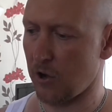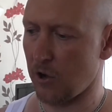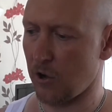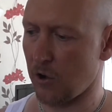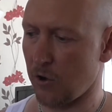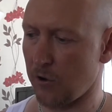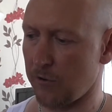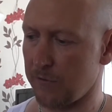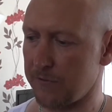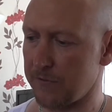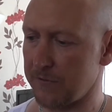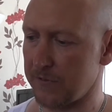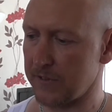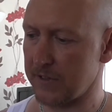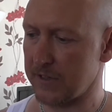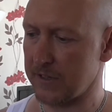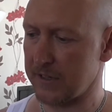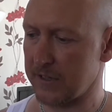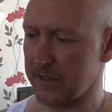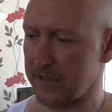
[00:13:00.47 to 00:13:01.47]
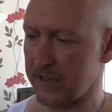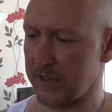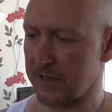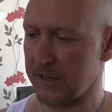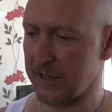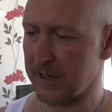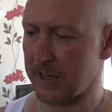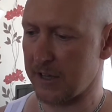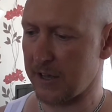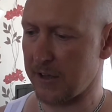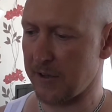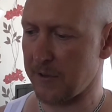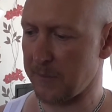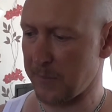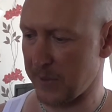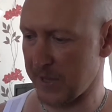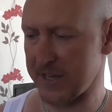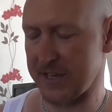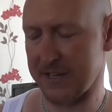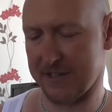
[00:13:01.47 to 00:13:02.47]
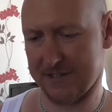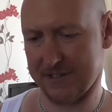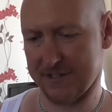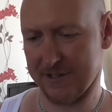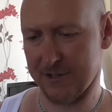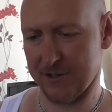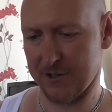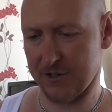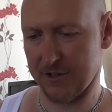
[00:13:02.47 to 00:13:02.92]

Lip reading: of peace